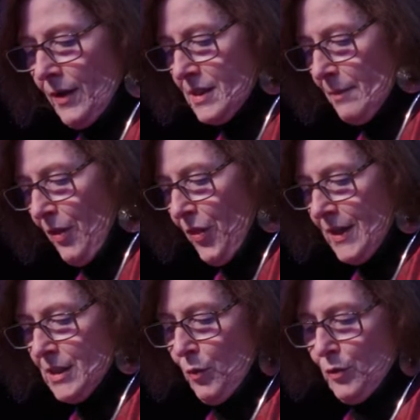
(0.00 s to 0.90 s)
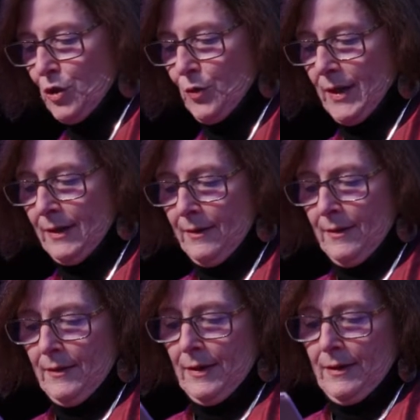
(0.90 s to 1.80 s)
some of the things that we're doing.
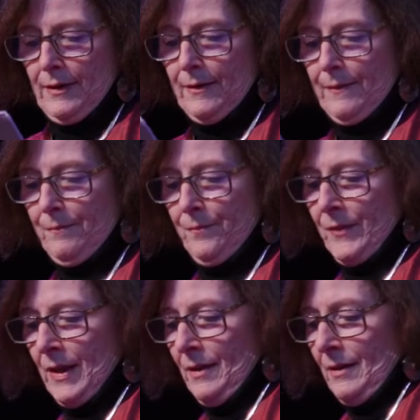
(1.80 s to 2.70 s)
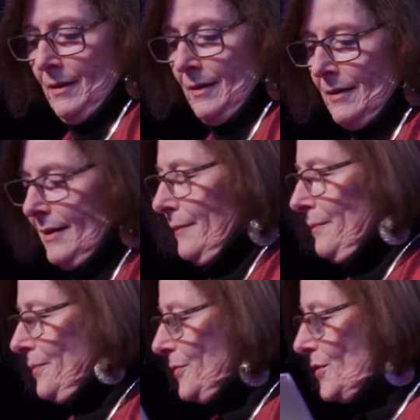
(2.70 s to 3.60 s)
So I'm